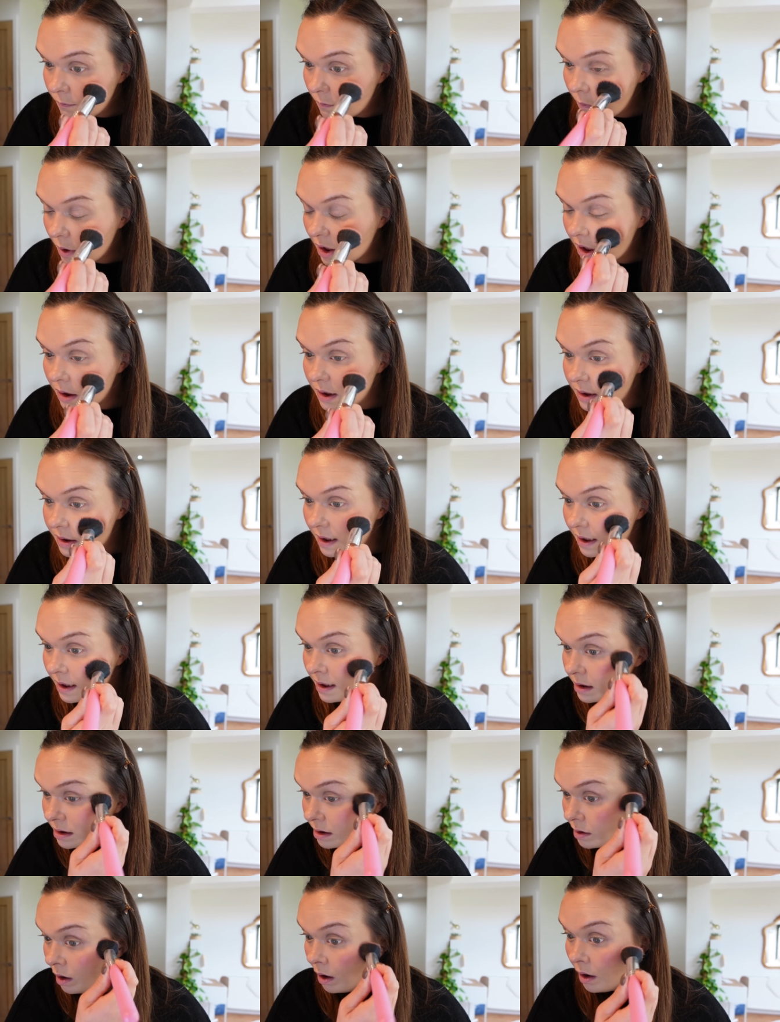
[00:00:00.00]
because
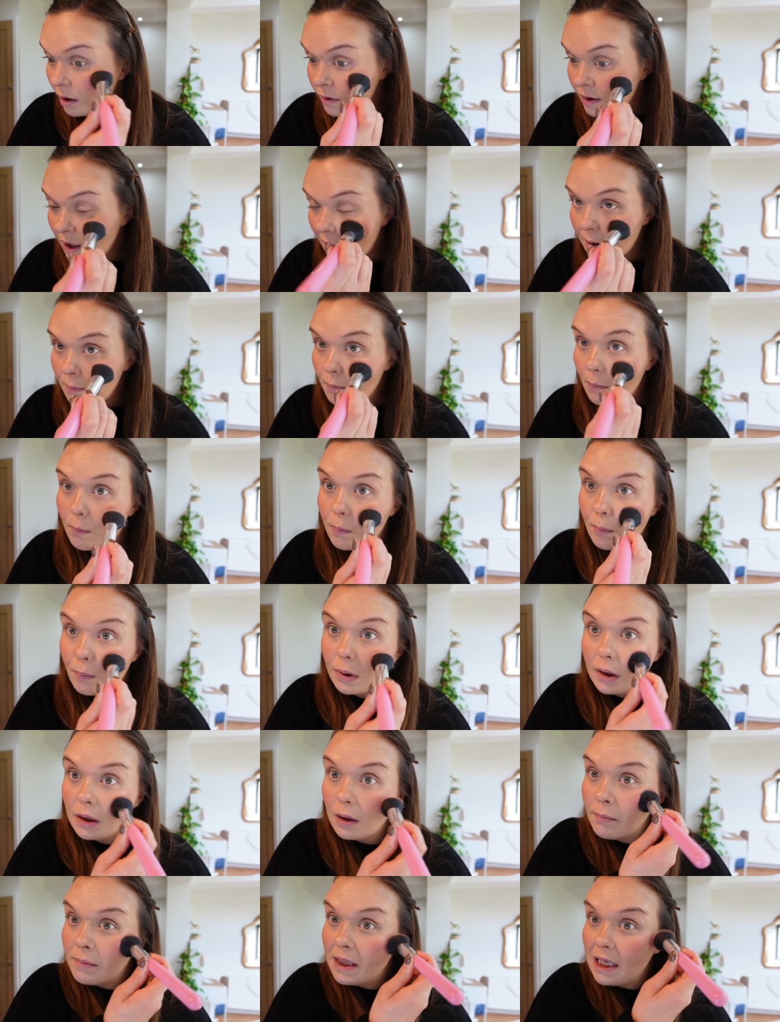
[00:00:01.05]
it's got that
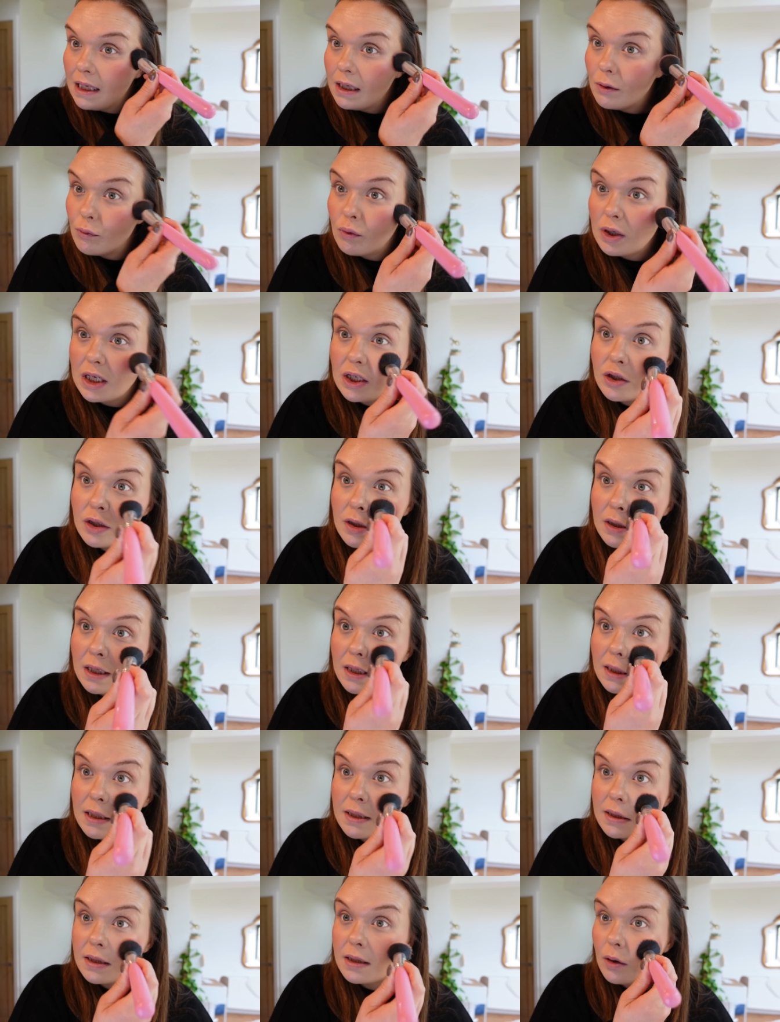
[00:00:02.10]
plummy
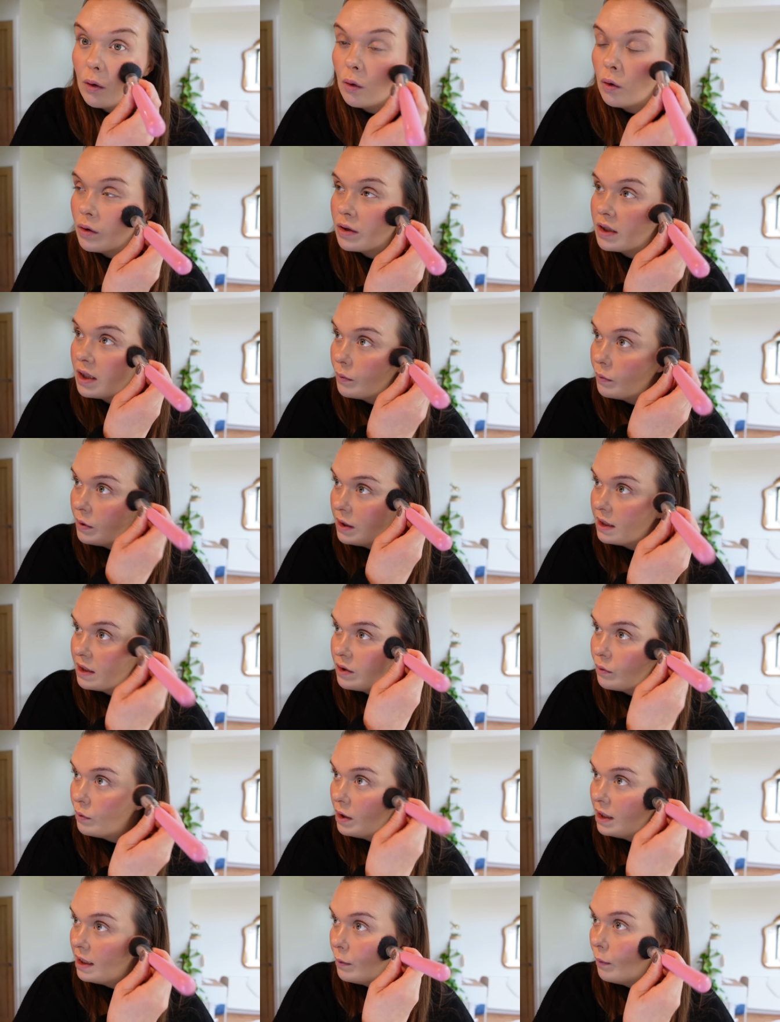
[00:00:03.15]
richness that also works
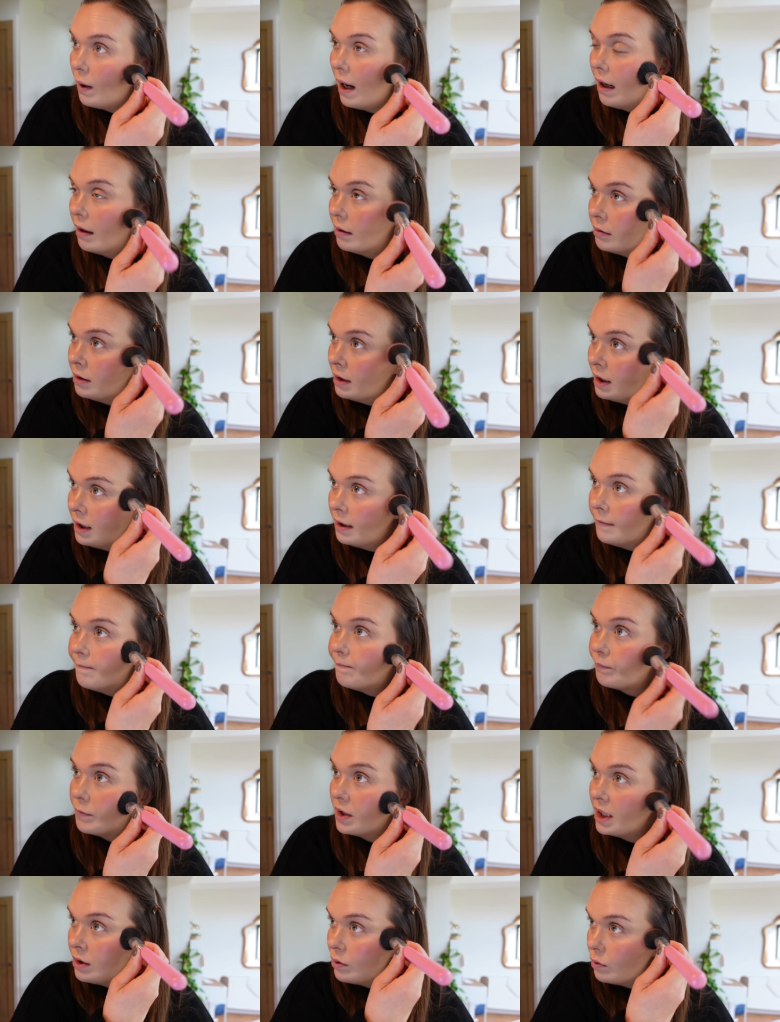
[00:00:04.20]
really well
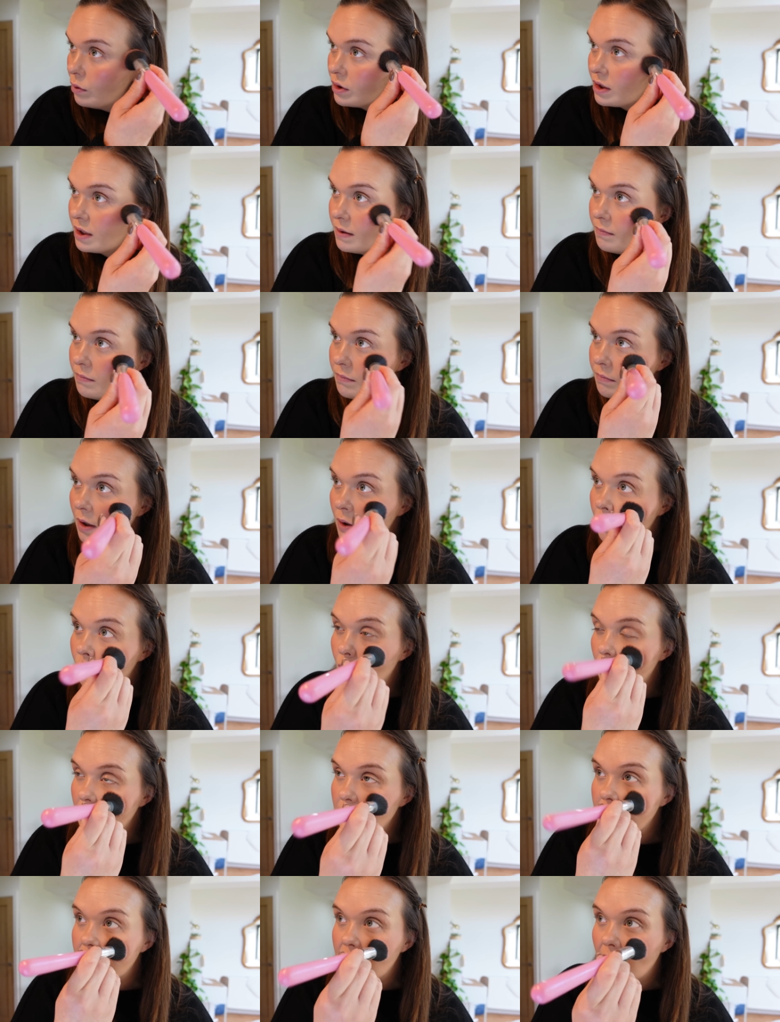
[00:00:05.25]
in autumn and
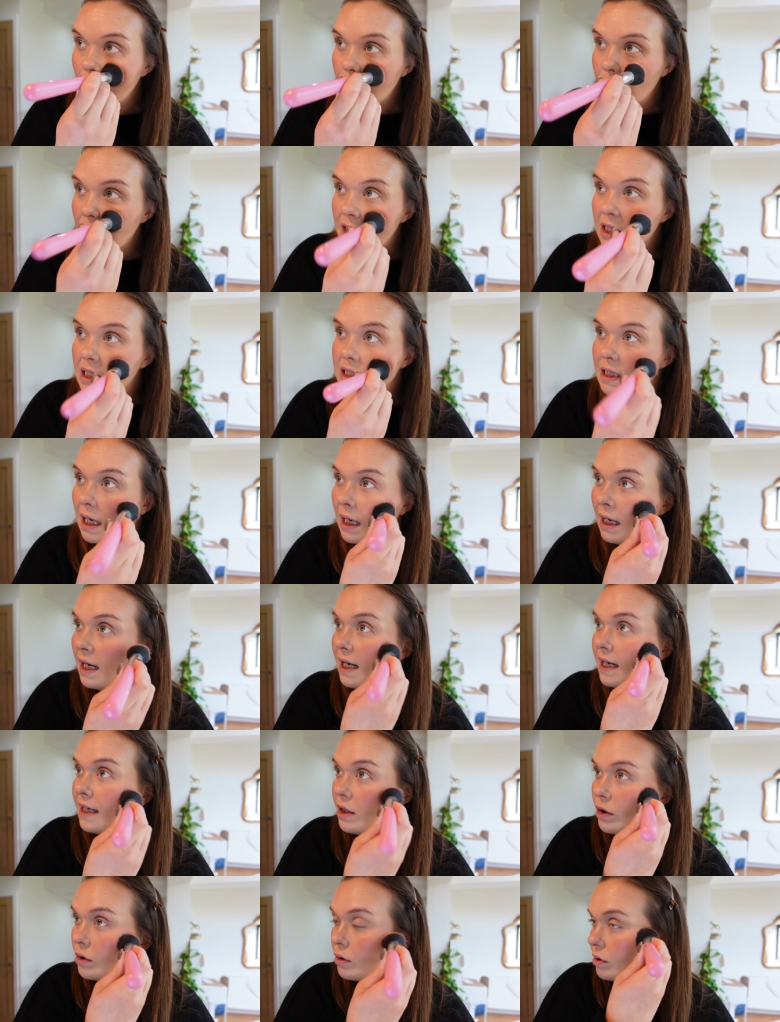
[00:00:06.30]
winter, because
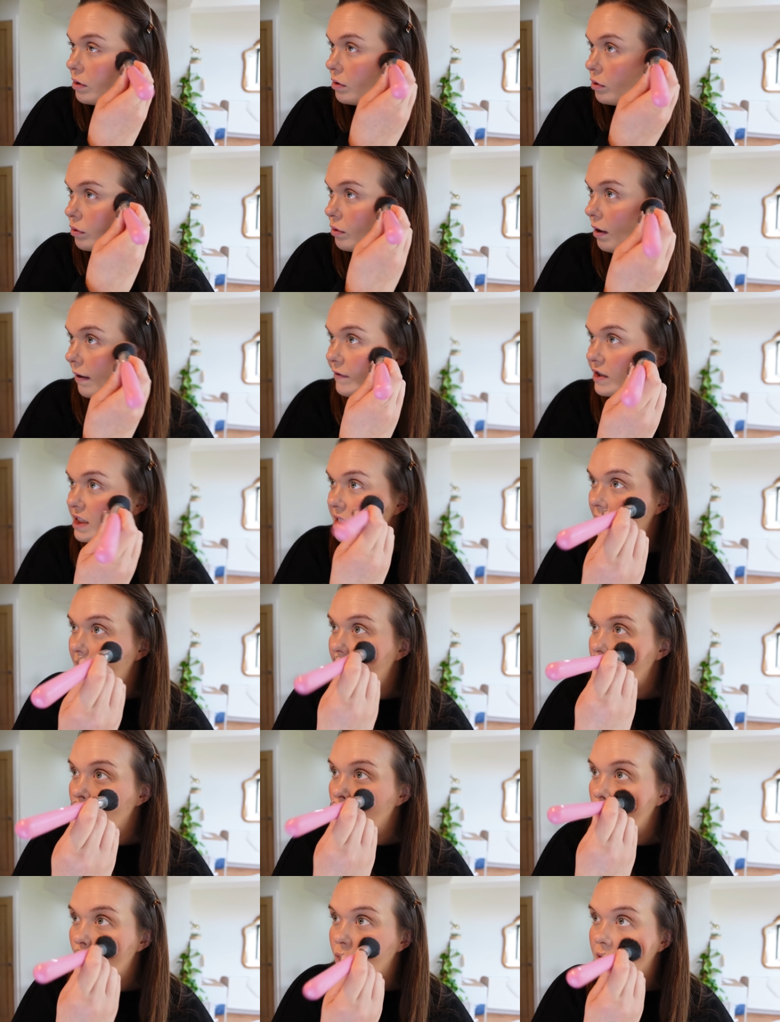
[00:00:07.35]
I
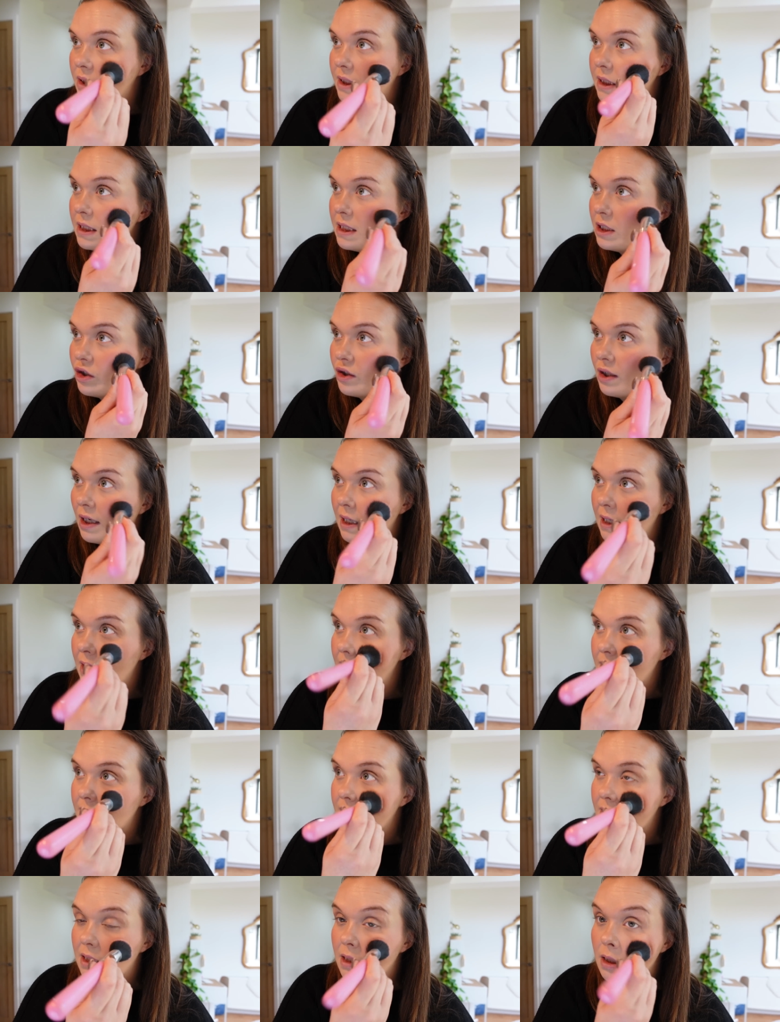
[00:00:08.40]
gravitate more to these
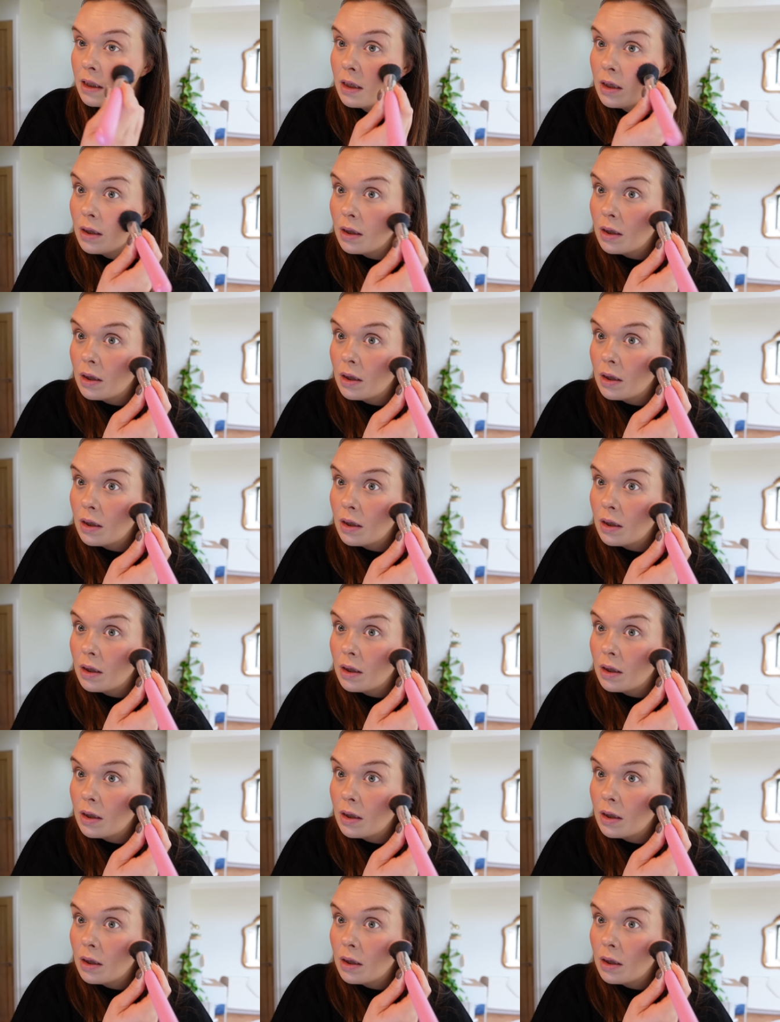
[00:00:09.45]
shades